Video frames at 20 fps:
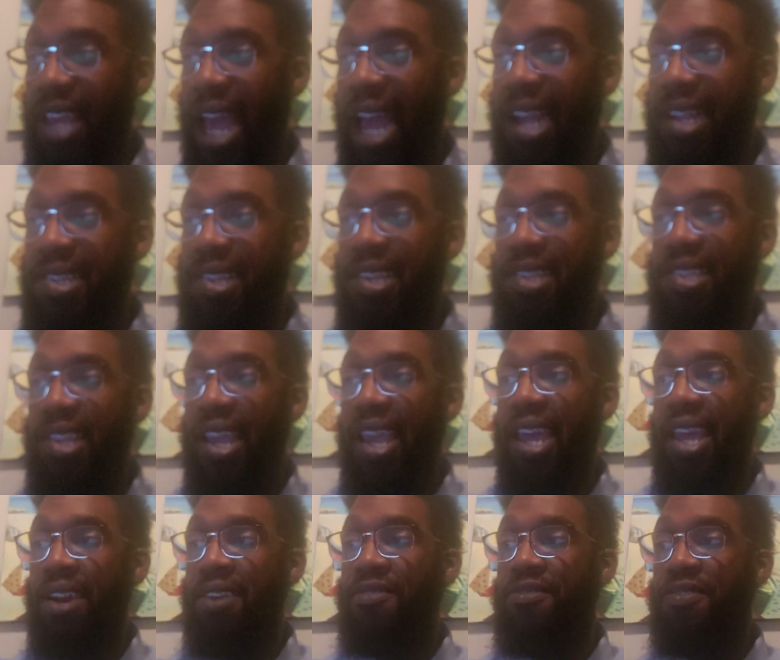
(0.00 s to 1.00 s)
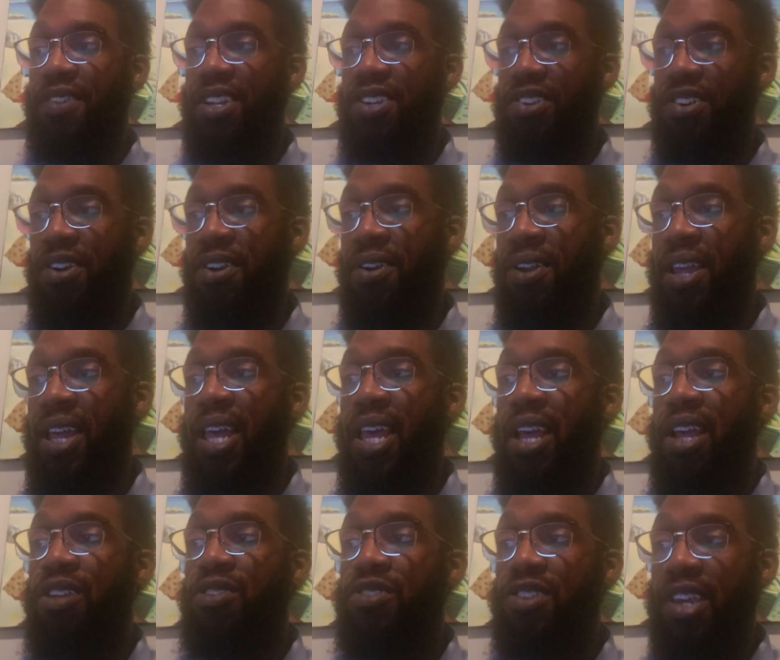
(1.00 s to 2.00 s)
to access the header feature
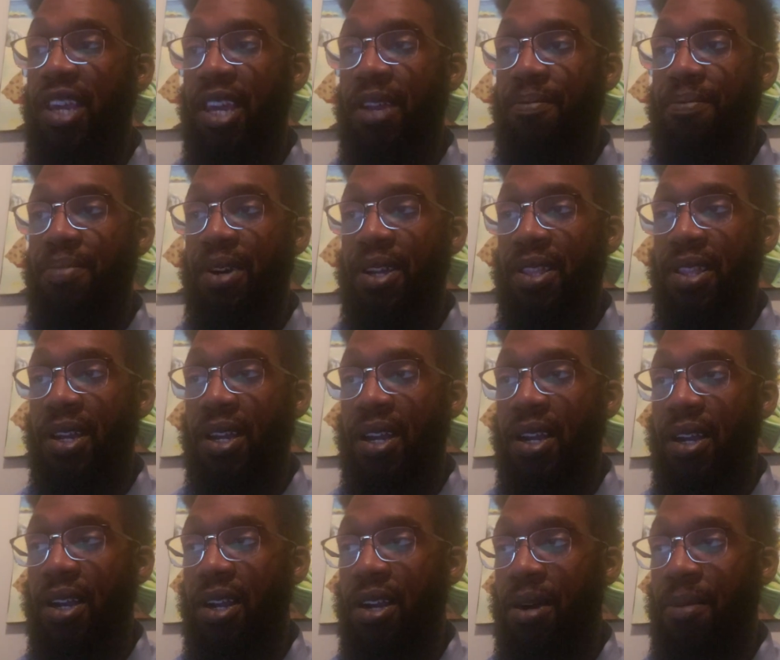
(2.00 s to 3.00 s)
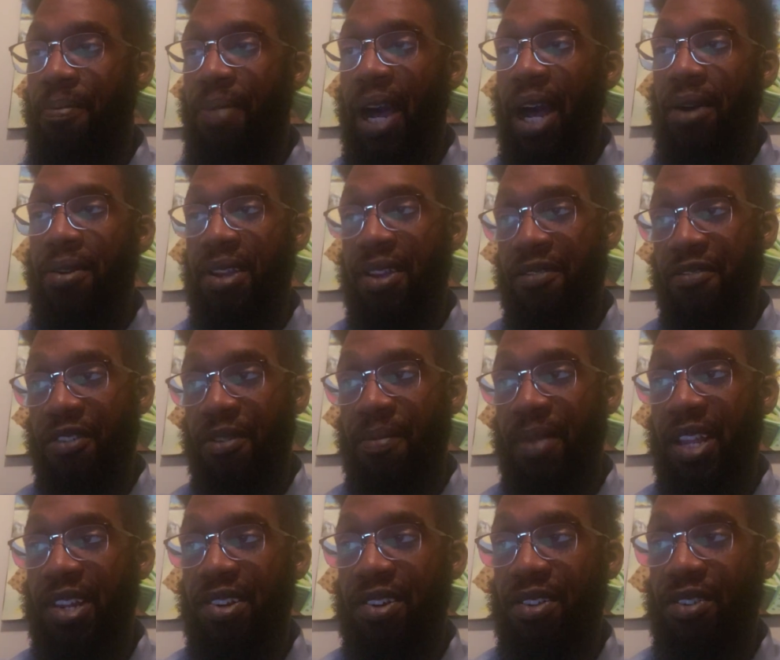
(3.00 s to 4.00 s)
to input the compiled
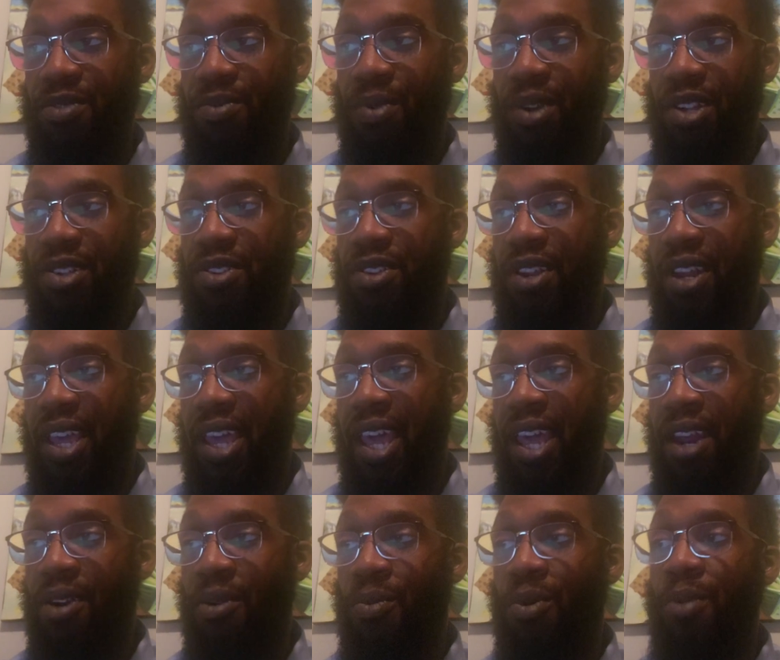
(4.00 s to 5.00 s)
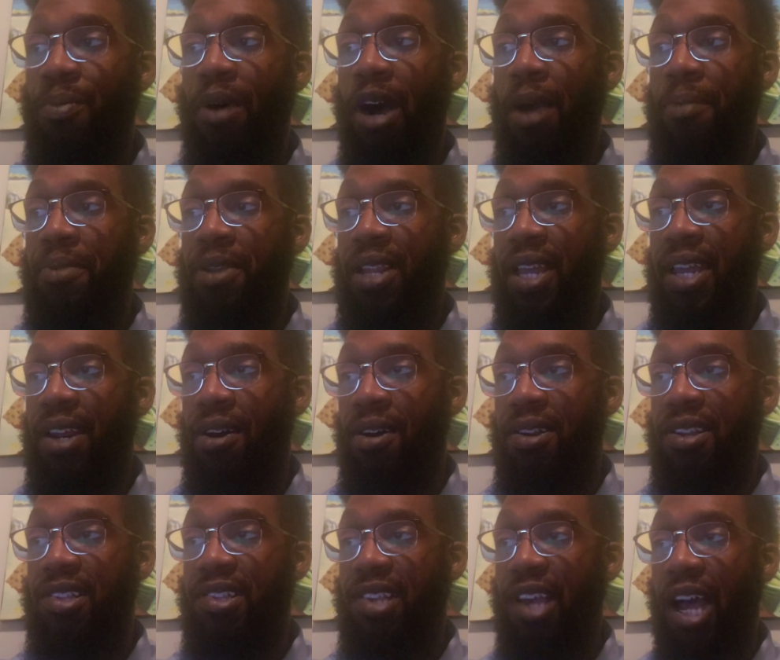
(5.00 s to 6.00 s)
information as well. So the header will populate
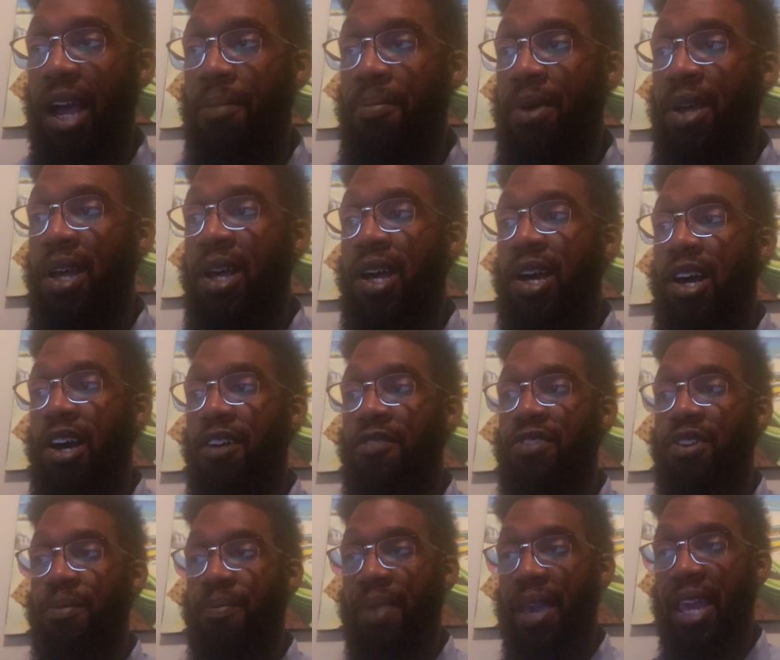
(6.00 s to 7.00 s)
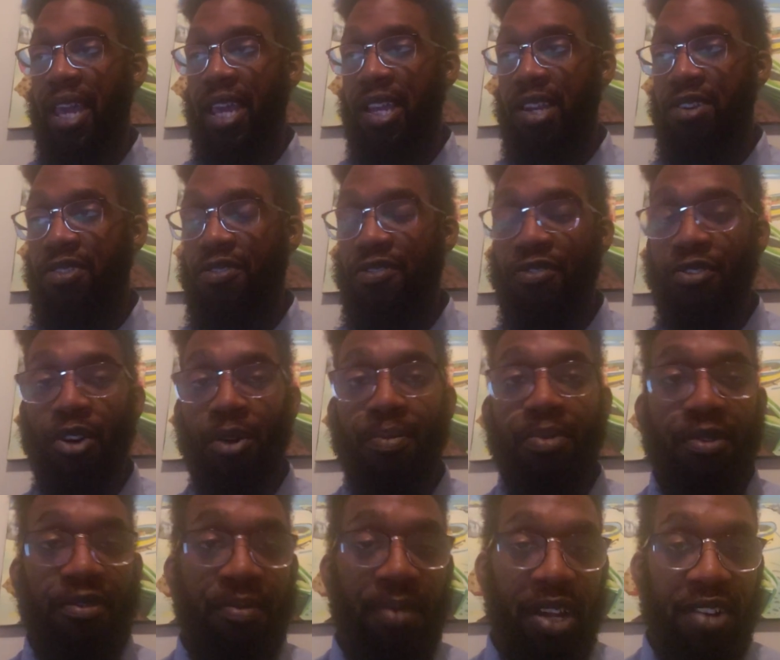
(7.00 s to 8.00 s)
on the top of your page for
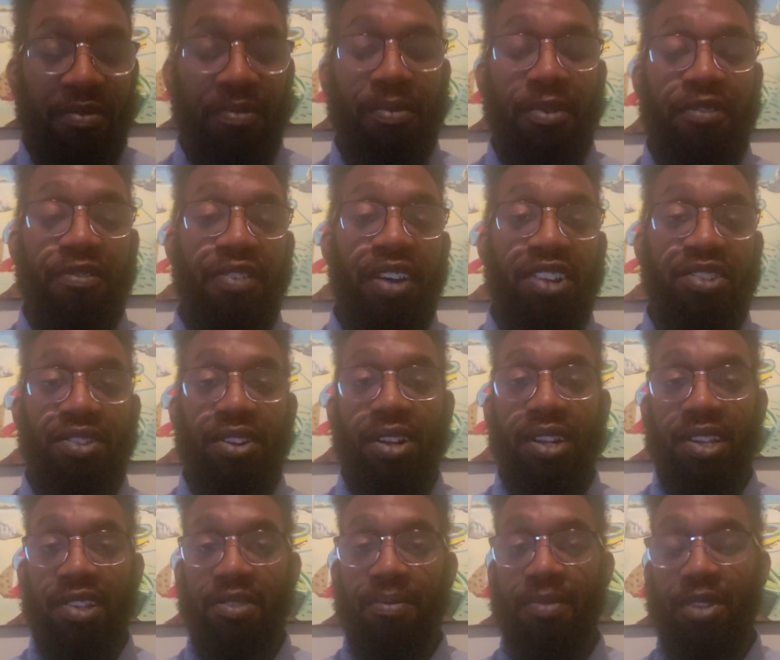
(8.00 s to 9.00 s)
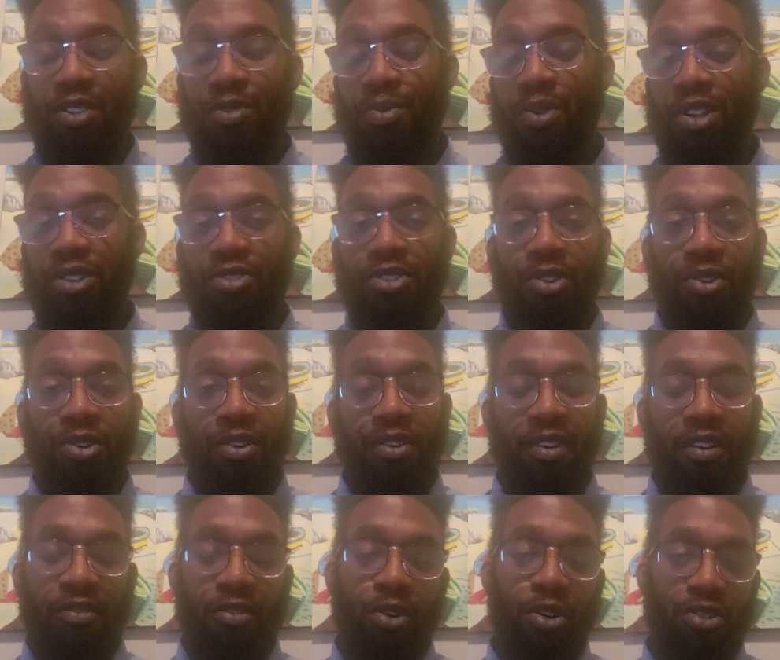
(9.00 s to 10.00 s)
professionalism as well. So
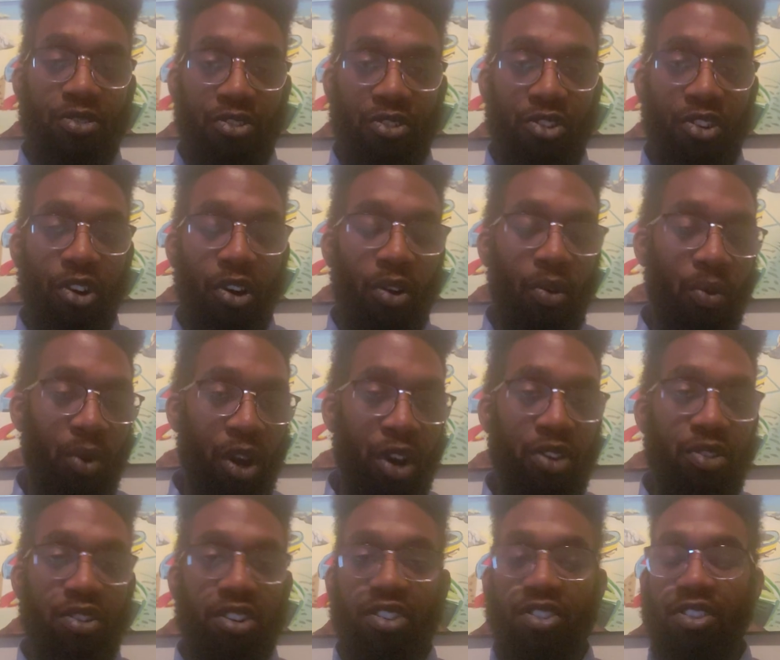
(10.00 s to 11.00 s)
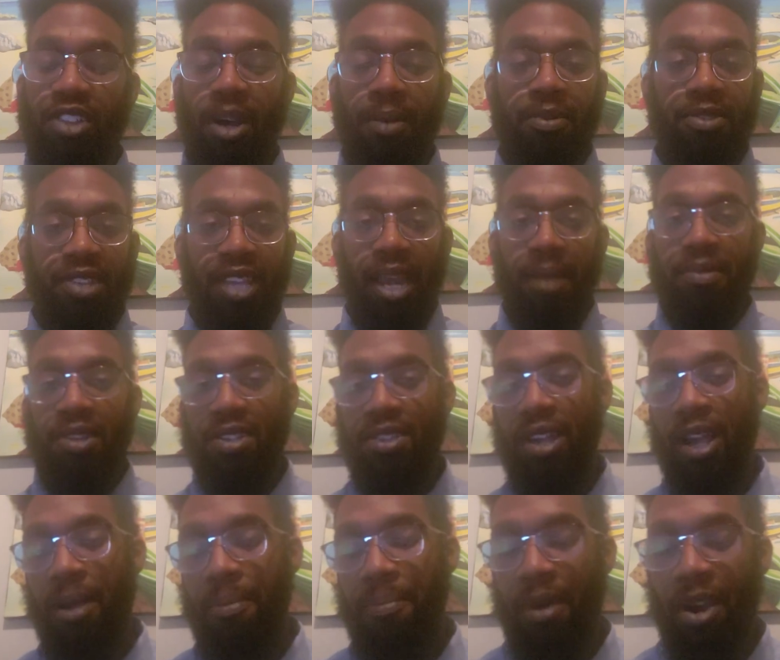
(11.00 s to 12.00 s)
of course, you know, on Word, you just double tap the
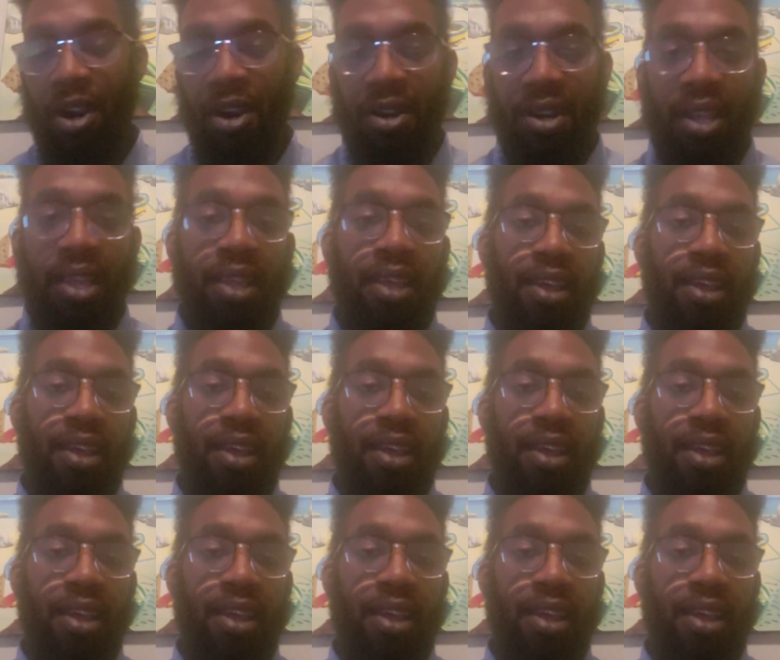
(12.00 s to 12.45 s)
top part,